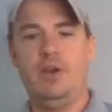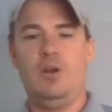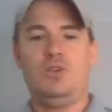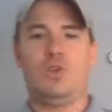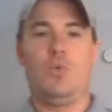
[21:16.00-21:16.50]

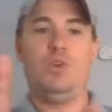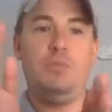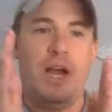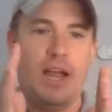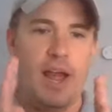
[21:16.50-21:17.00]
So when you
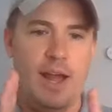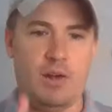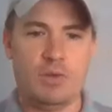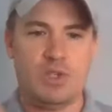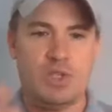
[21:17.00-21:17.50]
buy a
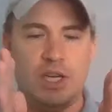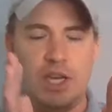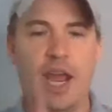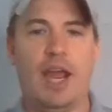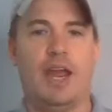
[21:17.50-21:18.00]
house
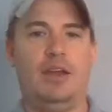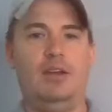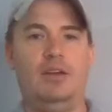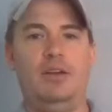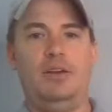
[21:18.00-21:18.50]
today,
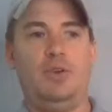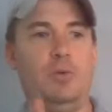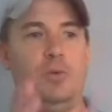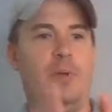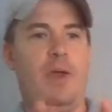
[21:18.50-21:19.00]
you will
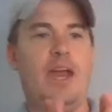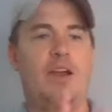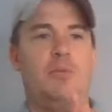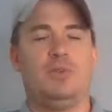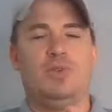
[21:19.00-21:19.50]
be paying
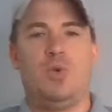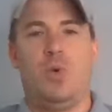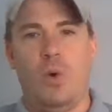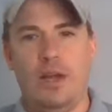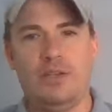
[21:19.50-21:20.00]
almost
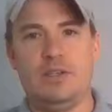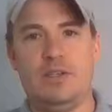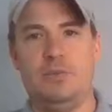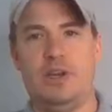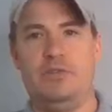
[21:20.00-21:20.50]
twice the
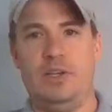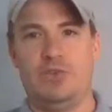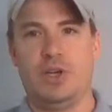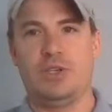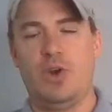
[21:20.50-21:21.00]
amount of
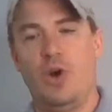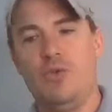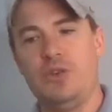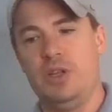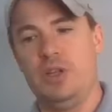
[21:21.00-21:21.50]
interest
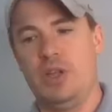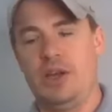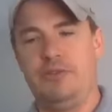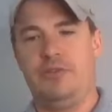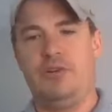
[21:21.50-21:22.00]
over the
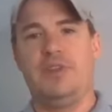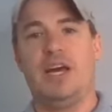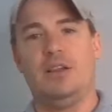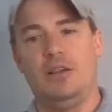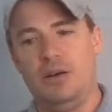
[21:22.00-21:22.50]
life of
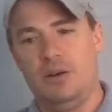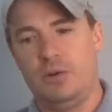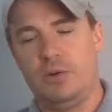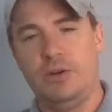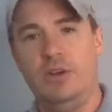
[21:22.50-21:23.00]
that
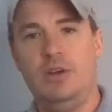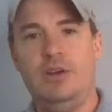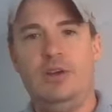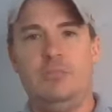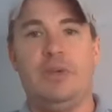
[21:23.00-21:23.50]
loan
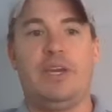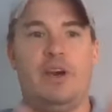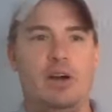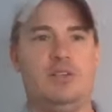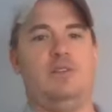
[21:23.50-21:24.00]

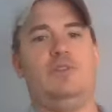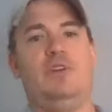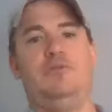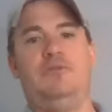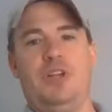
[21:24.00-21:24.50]
because of the
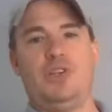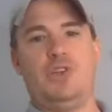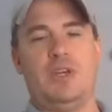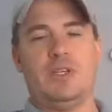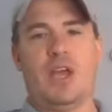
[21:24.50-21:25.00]

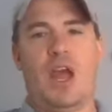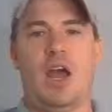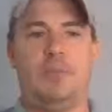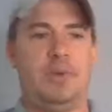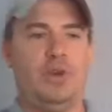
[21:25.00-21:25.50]
inflation that has
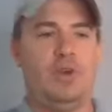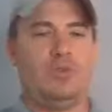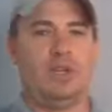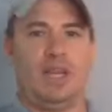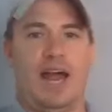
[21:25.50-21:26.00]
happened over
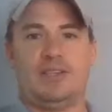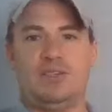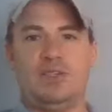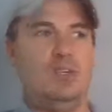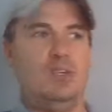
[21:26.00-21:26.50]
the
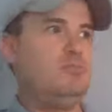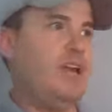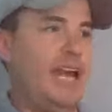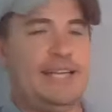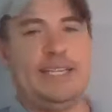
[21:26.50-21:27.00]
last
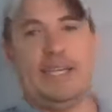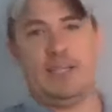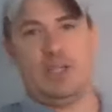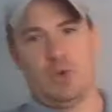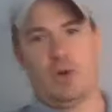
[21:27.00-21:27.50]
18
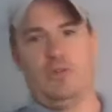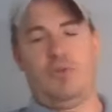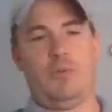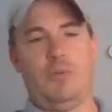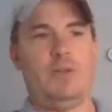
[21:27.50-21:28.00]
to
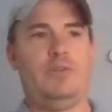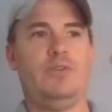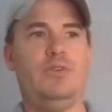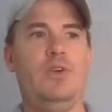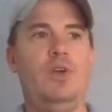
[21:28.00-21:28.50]
24 months.